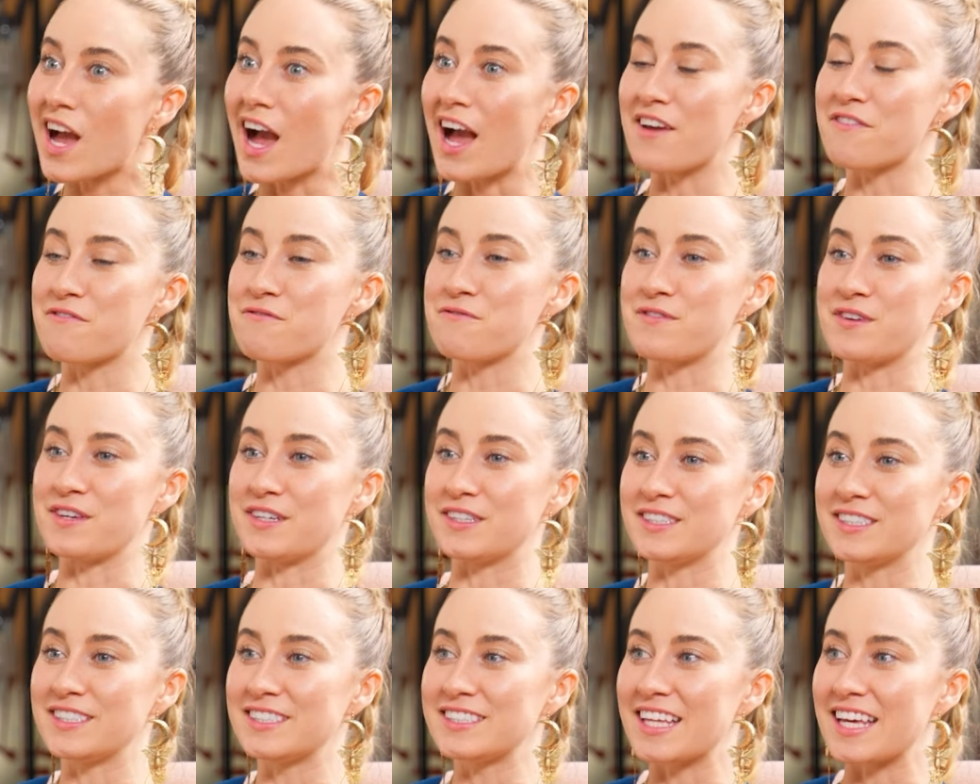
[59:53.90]
I
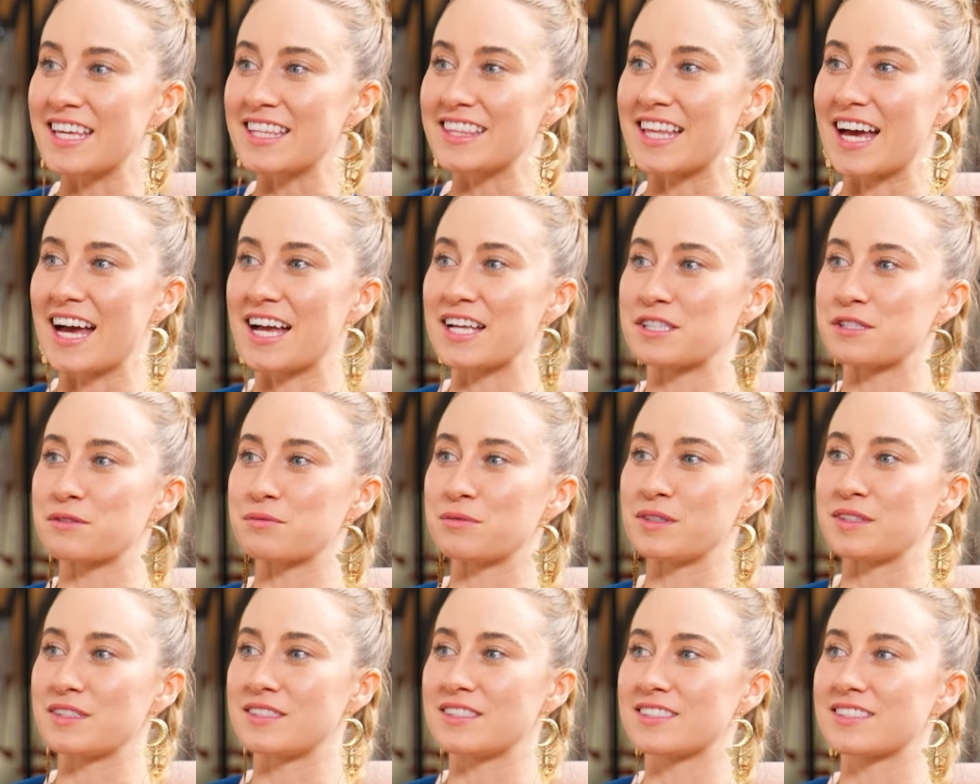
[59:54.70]
feel like
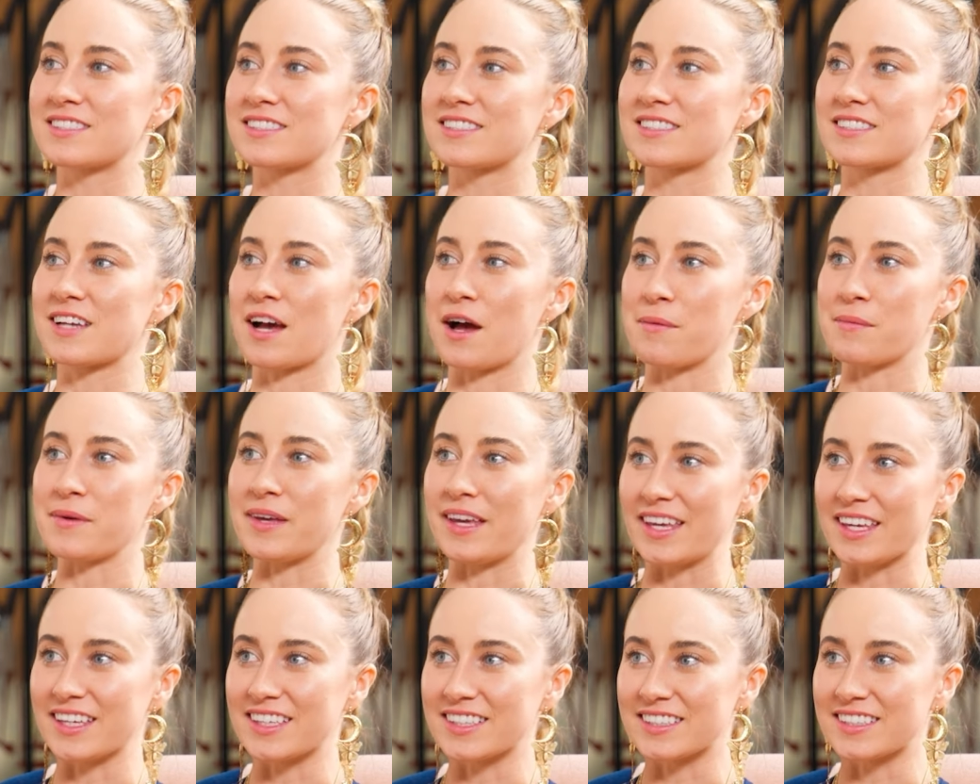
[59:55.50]
that's what's
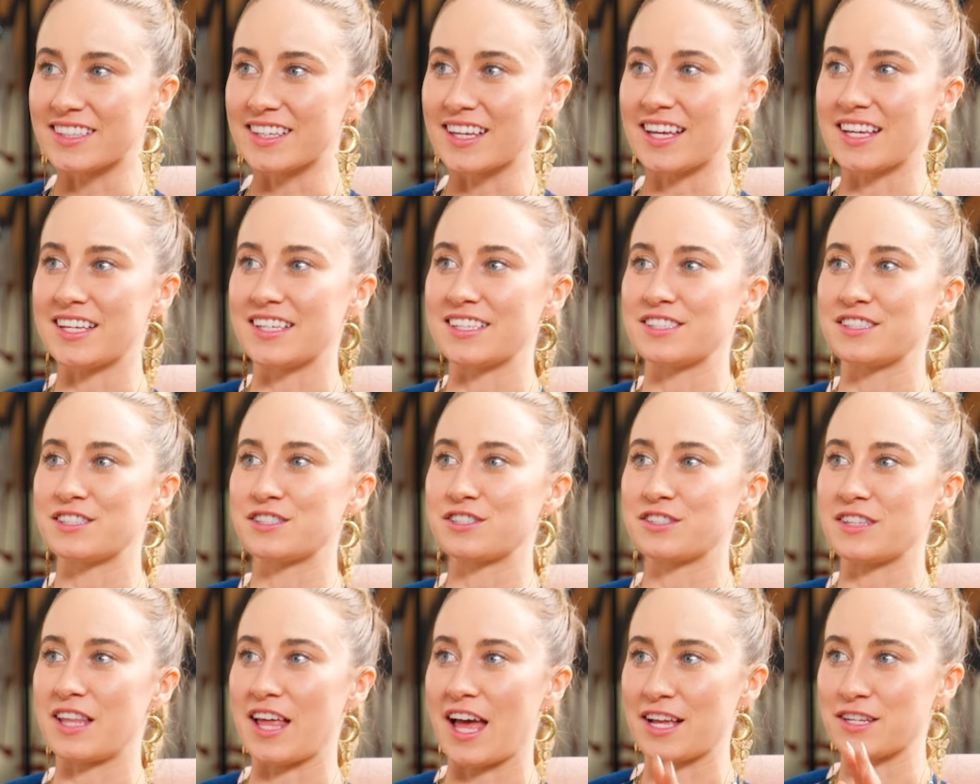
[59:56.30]
coming,
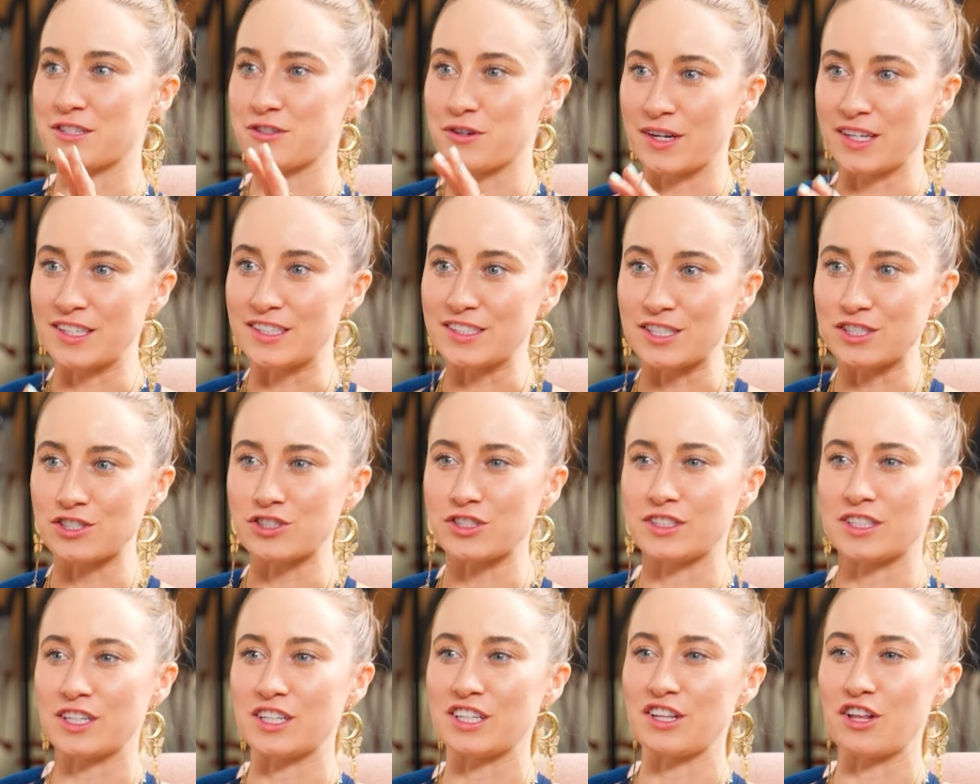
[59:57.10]
is that
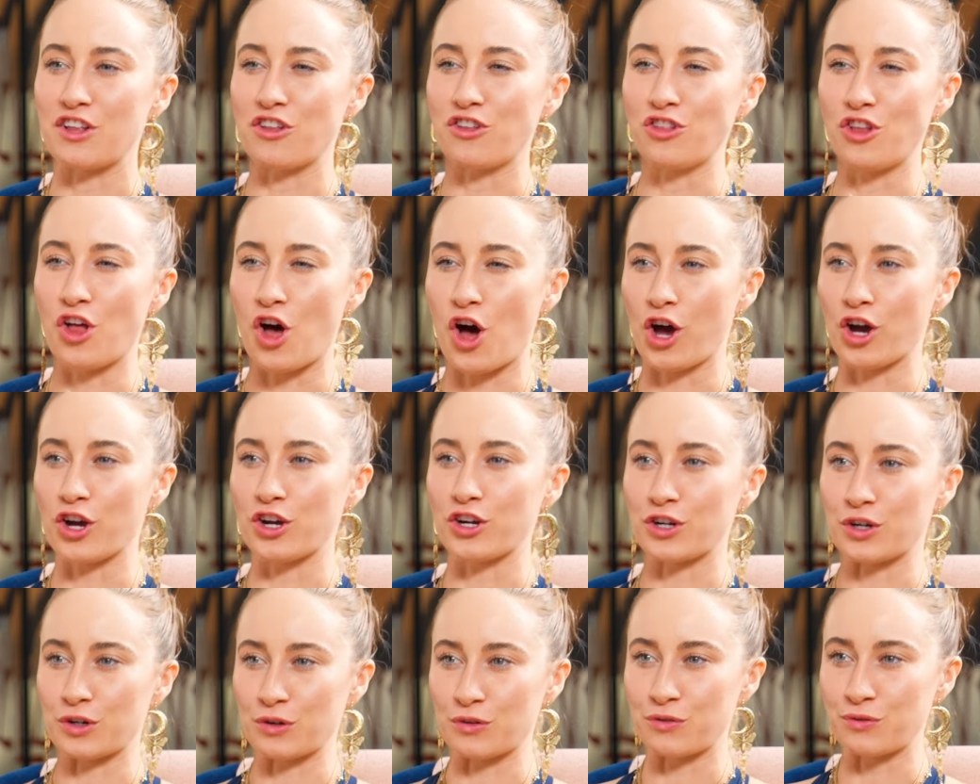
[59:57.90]
transition to the
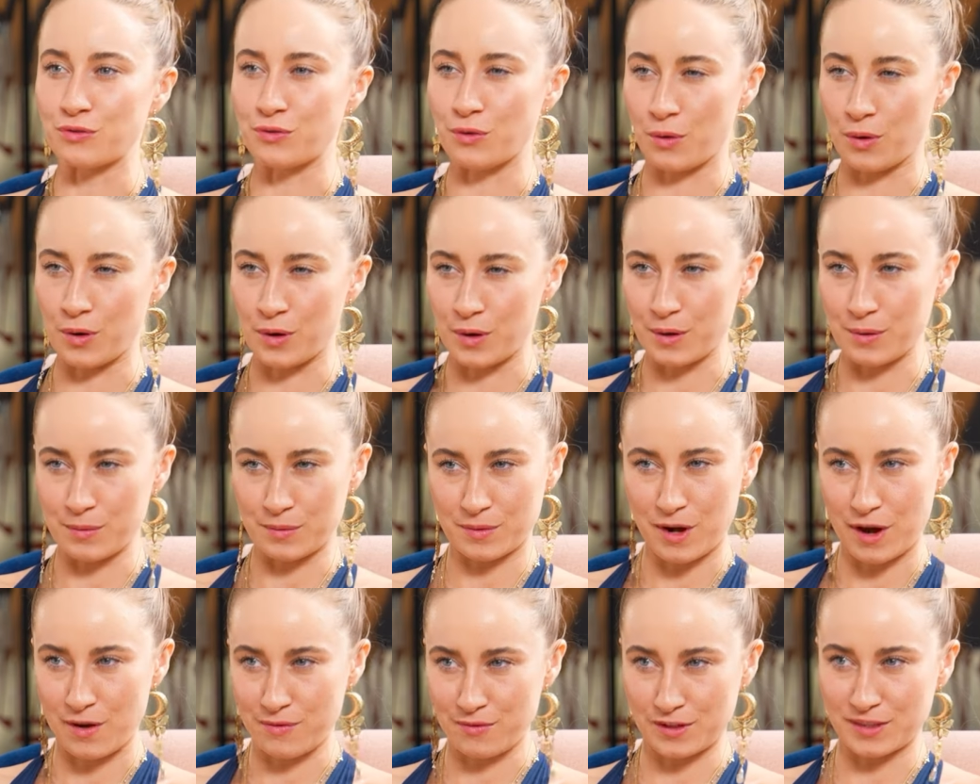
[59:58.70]
longer
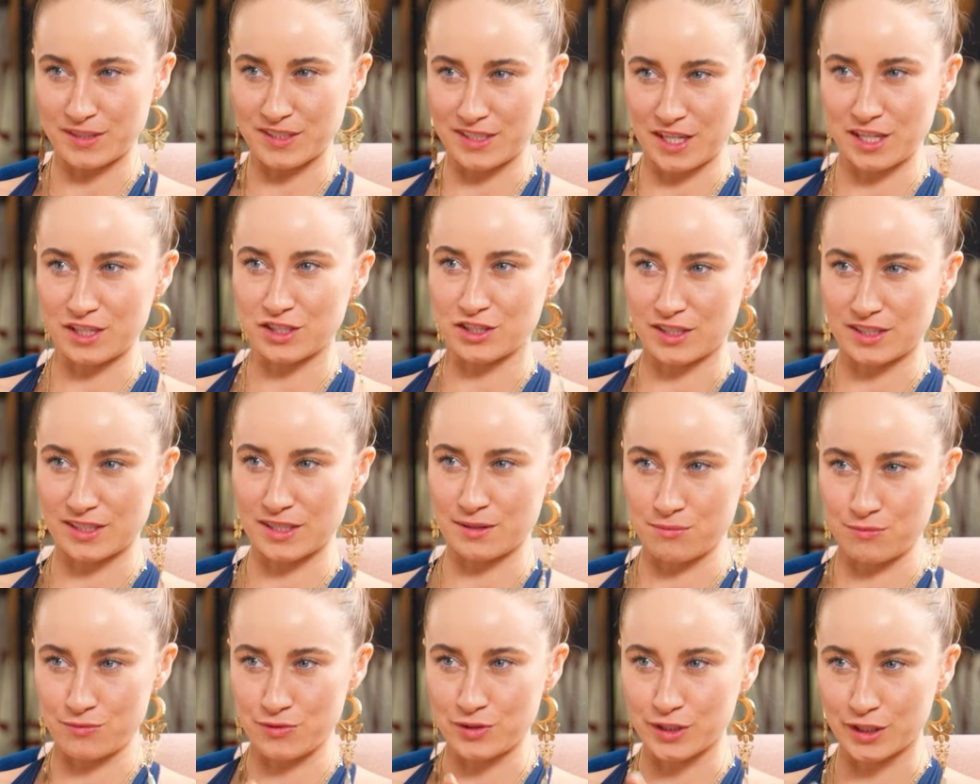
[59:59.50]
form conversations
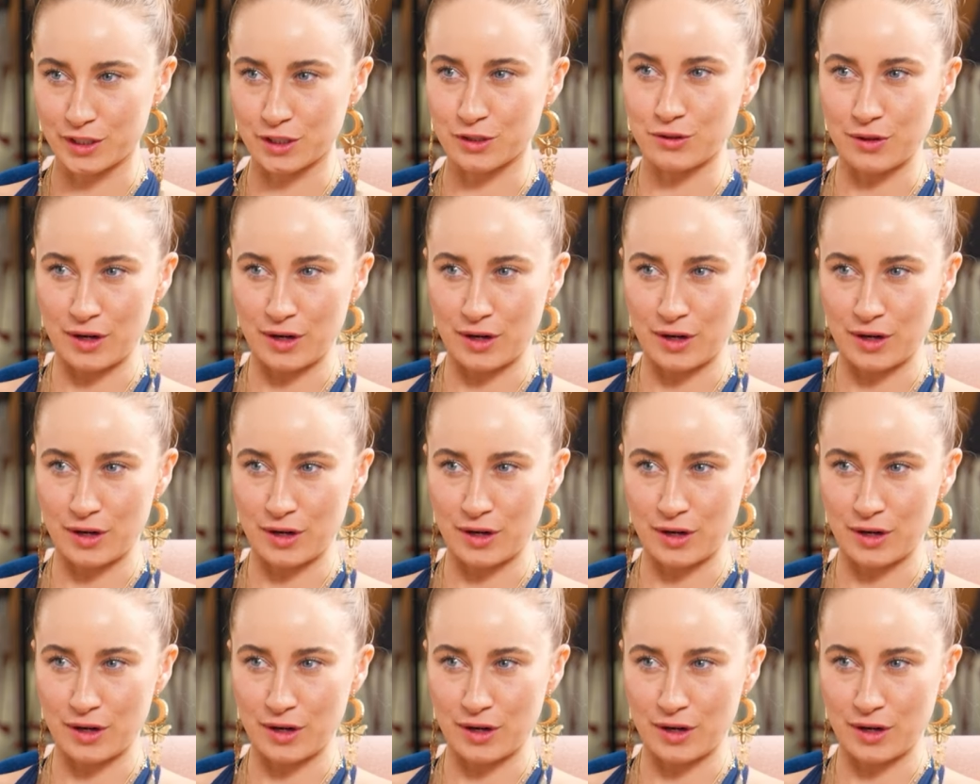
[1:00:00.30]
I'm really